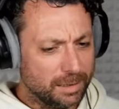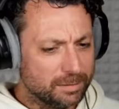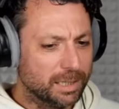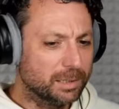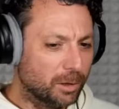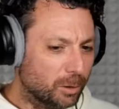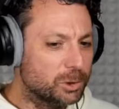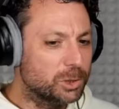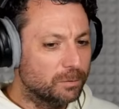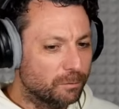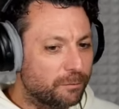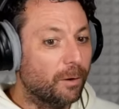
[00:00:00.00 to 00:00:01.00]

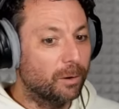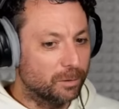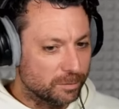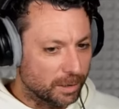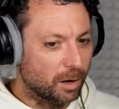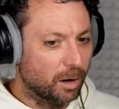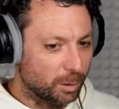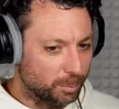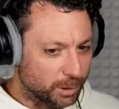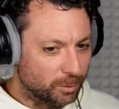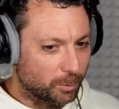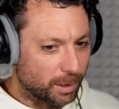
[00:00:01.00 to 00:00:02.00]
technology follows the economy,
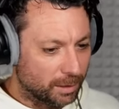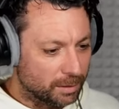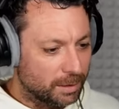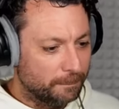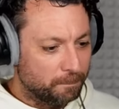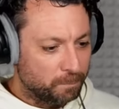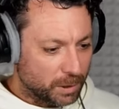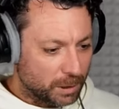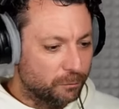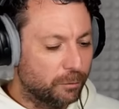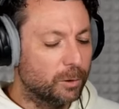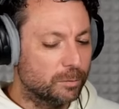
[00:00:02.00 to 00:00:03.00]
or well, it
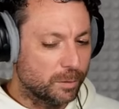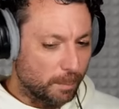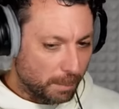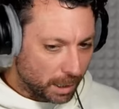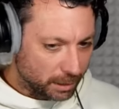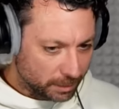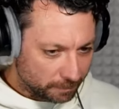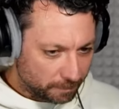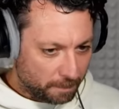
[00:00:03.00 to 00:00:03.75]
follows the money.